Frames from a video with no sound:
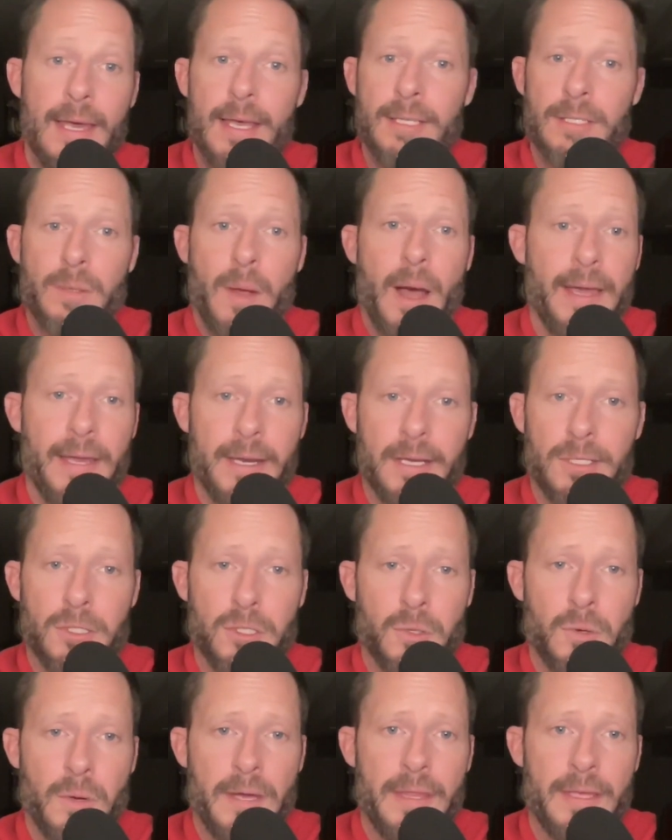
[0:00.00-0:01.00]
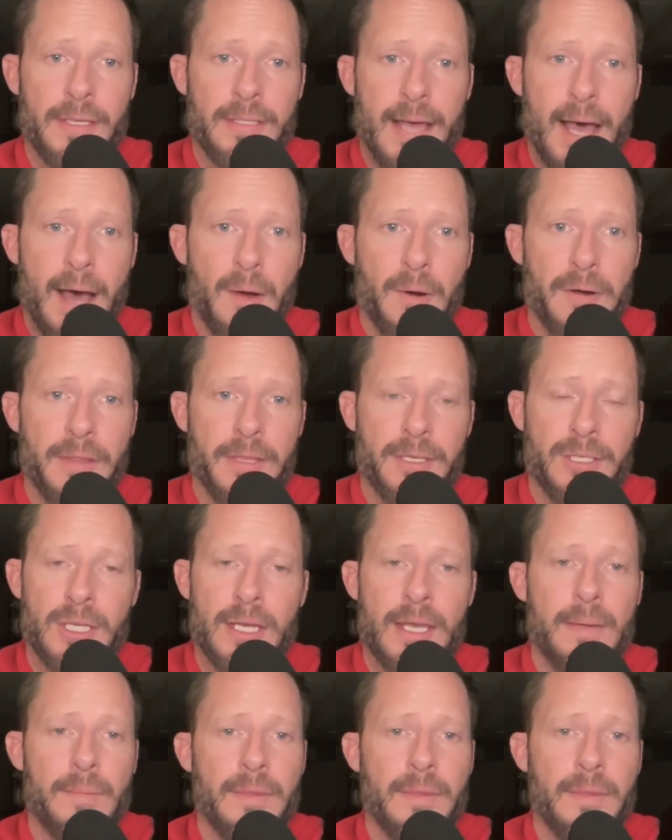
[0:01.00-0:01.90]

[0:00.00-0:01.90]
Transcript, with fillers: so I can enjoy this hour of the gym.